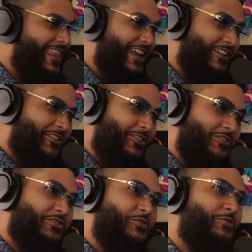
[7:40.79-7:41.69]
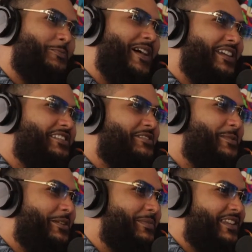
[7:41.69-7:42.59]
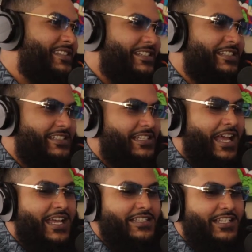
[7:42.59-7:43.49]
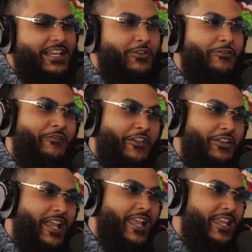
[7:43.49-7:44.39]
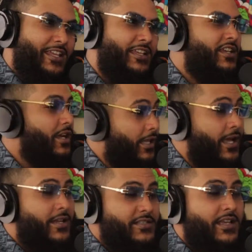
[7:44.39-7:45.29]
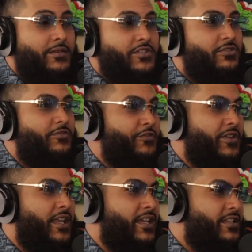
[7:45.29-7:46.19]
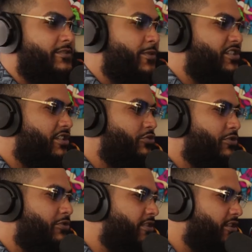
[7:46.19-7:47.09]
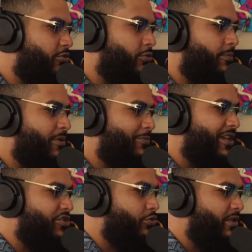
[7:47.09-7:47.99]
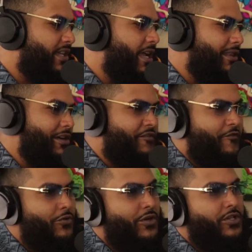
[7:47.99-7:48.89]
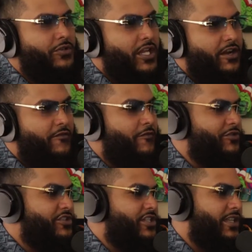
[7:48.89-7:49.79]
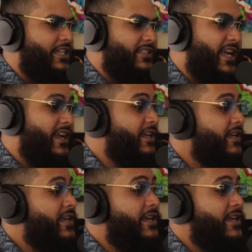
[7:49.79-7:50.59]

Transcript: that that you're going through might just be a blessing in disguise, and they don't feel like it. A lot of times, they don't feel like it, especially when you're dealing with people that you really got love for and you care for and shit like that.